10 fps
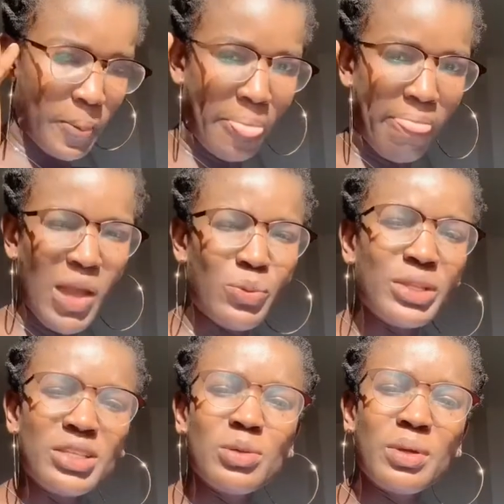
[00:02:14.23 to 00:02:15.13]

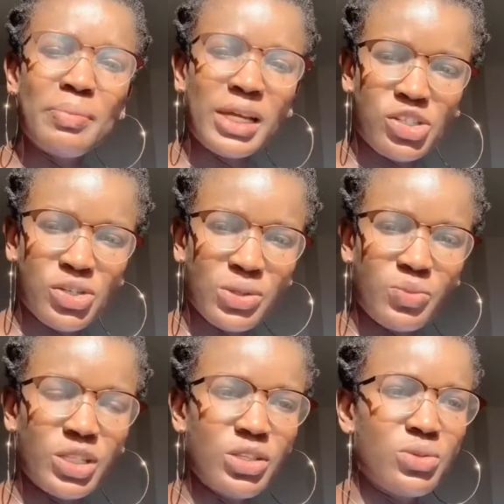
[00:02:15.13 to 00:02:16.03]
matured. We
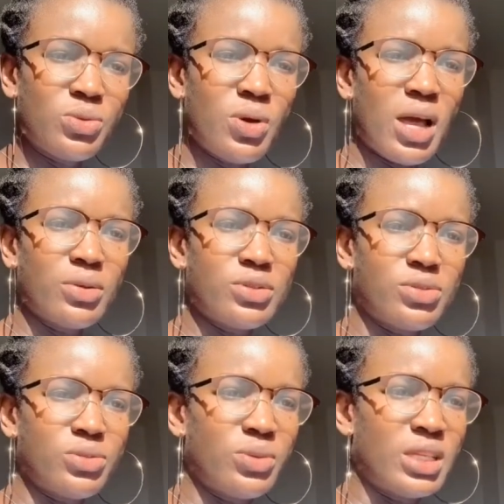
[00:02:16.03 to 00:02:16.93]
need to know how to do
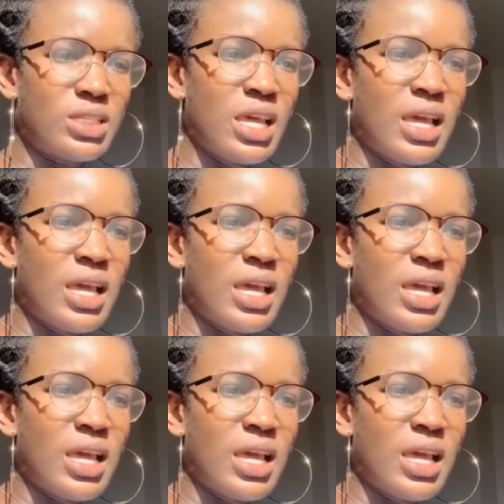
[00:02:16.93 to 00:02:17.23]
this.